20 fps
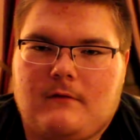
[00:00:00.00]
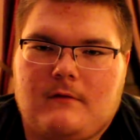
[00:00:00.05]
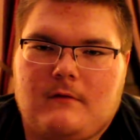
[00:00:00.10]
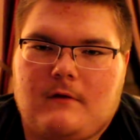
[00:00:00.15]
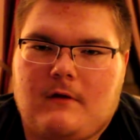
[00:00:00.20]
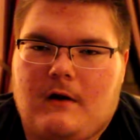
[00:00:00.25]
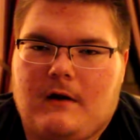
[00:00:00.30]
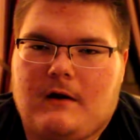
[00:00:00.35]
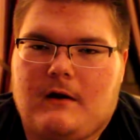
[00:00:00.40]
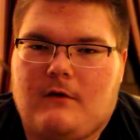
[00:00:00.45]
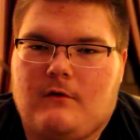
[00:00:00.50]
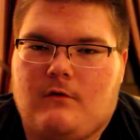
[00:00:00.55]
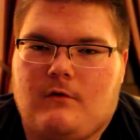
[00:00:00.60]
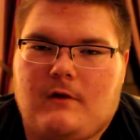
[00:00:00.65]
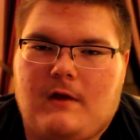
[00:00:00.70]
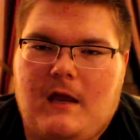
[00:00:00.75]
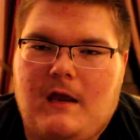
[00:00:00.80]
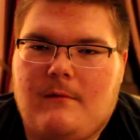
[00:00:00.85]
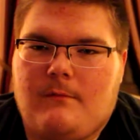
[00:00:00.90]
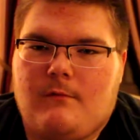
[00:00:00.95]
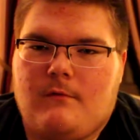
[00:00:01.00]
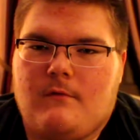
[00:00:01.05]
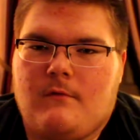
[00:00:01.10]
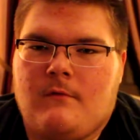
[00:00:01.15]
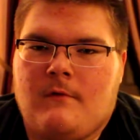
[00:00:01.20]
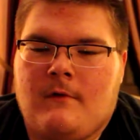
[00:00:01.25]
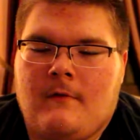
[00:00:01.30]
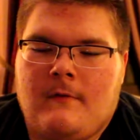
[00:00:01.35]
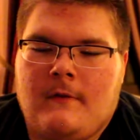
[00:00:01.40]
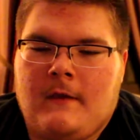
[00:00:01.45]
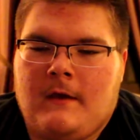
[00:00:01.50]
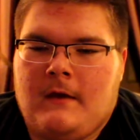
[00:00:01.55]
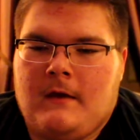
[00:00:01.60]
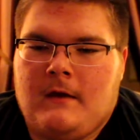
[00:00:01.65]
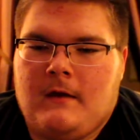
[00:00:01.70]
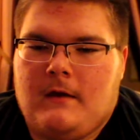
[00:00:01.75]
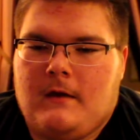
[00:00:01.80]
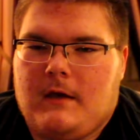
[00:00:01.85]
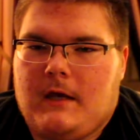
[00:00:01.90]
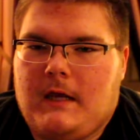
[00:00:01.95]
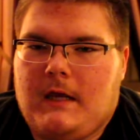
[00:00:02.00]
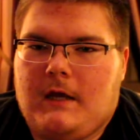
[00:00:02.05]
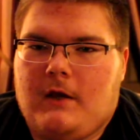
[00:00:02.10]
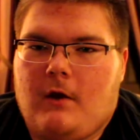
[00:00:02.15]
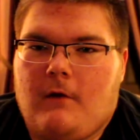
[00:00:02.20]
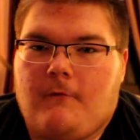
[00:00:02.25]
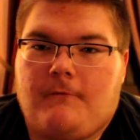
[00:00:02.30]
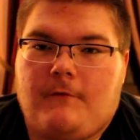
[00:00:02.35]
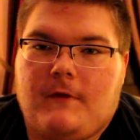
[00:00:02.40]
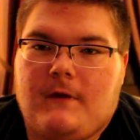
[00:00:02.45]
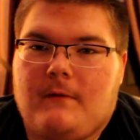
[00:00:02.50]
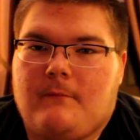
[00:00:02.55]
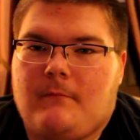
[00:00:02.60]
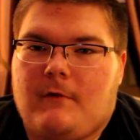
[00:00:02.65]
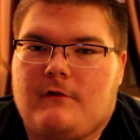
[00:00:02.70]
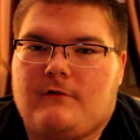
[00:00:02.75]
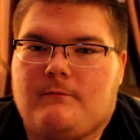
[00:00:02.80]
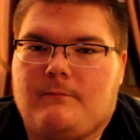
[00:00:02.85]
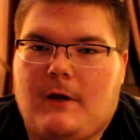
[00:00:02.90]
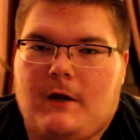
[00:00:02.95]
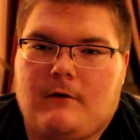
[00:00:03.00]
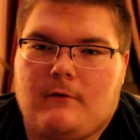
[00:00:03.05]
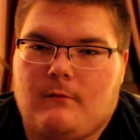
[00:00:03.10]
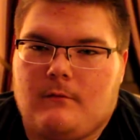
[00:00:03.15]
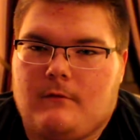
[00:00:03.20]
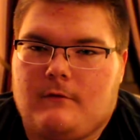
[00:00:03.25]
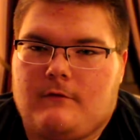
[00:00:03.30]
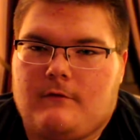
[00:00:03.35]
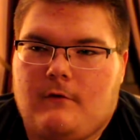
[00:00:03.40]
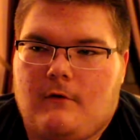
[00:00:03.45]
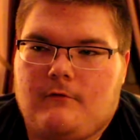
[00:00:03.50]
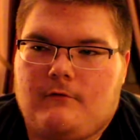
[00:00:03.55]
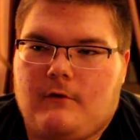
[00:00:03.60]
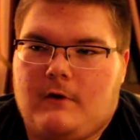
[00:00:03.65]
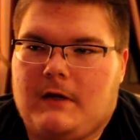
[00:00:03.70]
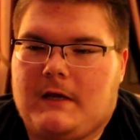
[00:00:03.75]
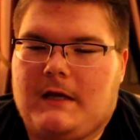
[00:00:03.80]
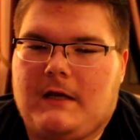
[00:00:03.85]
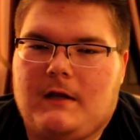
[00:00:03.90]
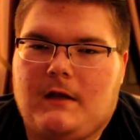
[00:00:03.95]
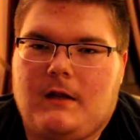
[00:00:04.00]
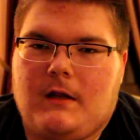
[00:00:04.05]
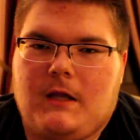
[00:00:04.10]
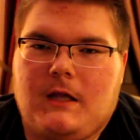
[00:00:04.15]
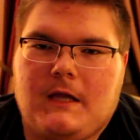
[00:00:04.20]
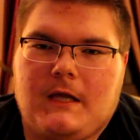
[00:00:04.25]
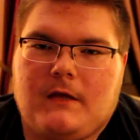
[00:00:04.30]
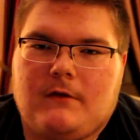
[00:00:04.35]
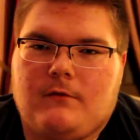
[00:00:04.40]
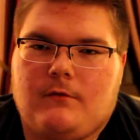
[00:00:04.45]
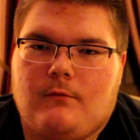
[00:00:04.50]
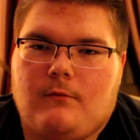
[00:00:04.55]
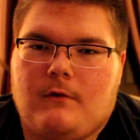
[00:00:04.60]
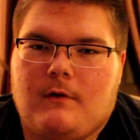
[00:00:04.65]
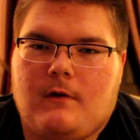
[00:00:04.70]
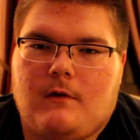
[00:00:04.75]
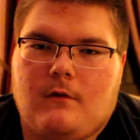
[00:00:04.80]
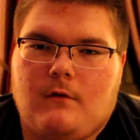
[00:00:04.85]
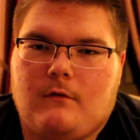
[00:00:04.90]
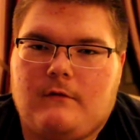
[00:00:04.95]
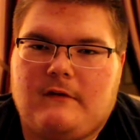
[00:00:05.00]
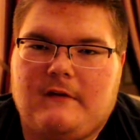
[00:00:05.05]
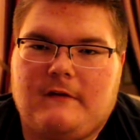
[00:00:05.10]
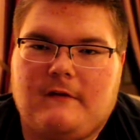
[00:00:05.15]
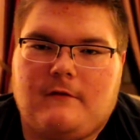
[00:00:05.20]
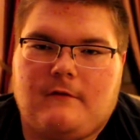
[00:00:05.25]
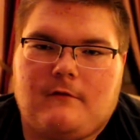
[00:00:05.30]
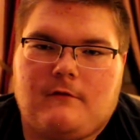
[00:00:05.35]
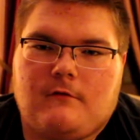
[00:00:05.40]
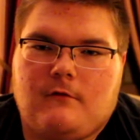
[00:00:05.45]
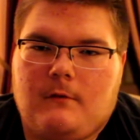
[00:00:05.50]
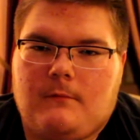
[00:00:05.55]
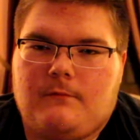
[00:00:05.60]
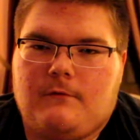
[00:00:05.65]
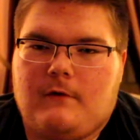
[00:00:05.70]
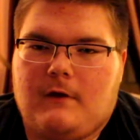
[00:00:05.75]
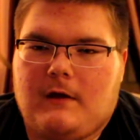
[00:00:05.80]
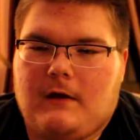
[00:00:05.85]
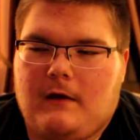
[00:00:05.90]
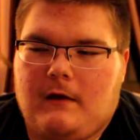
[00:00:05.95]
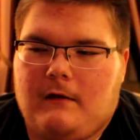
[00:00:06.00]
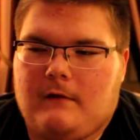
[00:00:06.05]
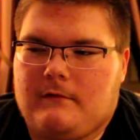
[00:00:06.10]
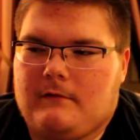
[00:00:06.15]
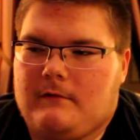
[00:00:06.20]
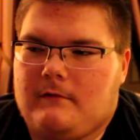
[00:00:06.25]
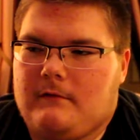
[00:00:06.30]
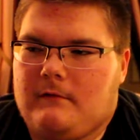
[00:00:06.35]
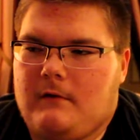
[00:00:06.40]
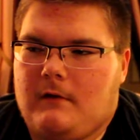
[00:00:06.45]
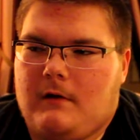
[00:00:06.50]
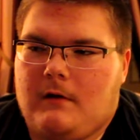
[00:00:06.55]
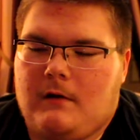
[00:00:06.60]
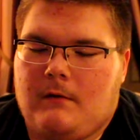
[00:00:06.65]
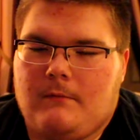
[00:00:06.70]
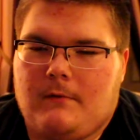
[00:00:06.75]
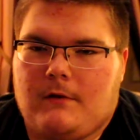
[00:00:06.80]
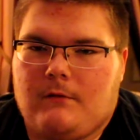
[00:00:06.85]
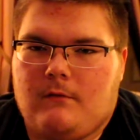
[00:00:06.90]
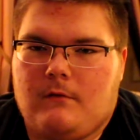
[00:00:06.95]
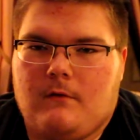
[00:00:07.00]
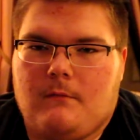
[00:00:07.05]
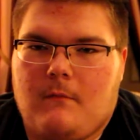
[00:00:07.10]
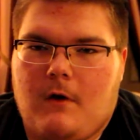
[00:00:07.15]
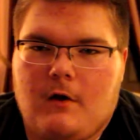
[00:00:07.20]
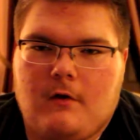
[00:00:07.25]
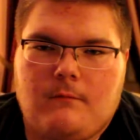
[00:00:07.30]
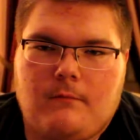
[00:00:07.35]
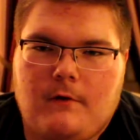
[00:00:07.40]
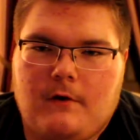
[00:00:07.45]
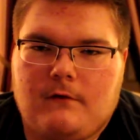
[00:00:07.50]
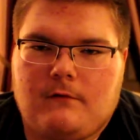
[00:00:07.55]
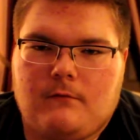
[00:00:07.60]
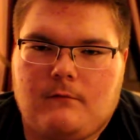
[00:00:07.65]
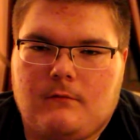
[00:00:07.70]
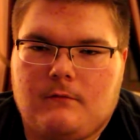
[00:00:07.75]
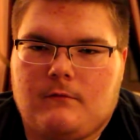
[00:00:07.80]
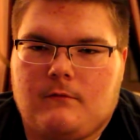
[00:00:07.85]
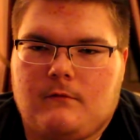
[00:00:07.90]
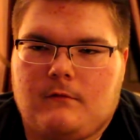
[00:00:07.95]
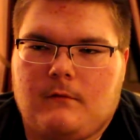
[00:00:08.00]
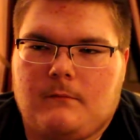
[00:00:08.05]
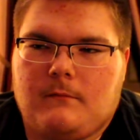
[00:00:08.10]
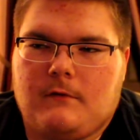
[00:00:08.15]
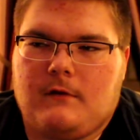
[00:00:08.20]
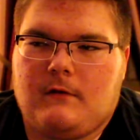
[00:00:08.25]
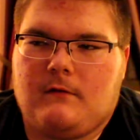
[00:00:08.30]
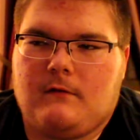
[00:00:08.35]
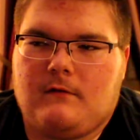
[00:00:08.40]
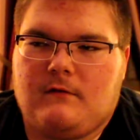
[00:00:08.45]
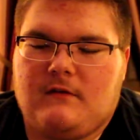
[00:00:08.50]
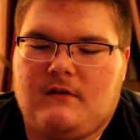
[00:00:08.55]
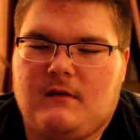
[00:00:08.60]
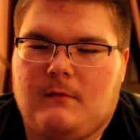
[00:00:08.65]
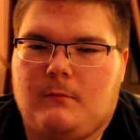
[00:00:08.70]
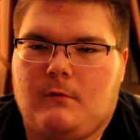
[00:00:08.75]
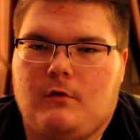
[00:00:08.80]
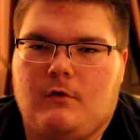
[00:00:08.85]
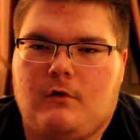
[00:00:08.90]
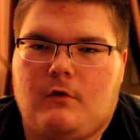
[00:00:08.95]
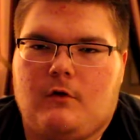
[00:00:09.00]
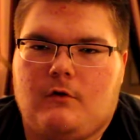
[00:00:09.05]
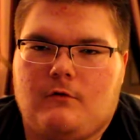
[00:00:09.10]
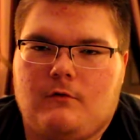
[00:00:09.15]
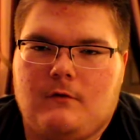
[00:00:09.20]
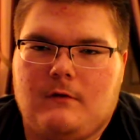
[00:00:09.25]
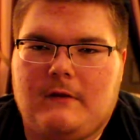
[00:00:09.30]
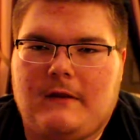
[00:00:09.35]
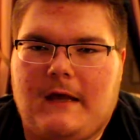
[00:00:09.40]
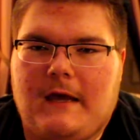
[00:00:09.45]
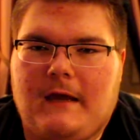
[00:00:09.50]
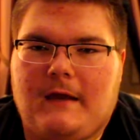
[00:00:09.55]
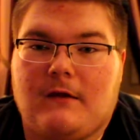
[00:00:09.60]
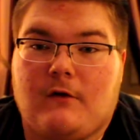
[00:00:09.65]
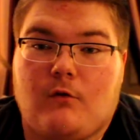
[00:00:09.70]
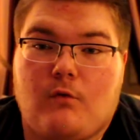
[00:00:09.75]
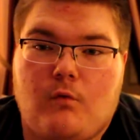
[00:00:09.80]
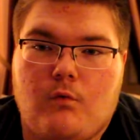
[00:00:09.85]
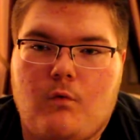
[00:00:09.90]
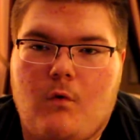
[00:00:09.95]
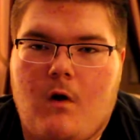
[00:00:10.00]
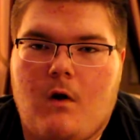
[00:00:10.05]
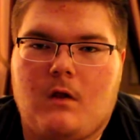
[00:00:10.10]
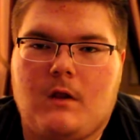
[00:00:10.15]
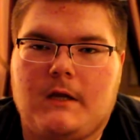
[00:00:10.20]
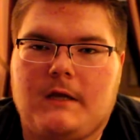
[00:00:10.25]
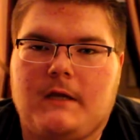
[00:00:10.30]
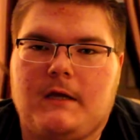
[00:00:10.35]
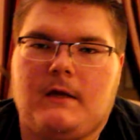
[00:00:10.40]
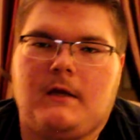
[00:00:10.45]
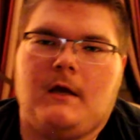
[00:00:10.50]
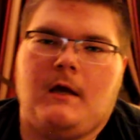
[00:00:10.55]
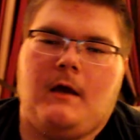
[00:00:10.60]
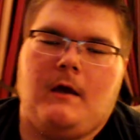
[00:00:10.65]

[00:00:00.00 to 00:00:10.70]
gotta get a new cable and hopefully a much better one. So I'll try and get a link to one of those in the description, I guess, like one of the monoprice ones or something similar to that in quality.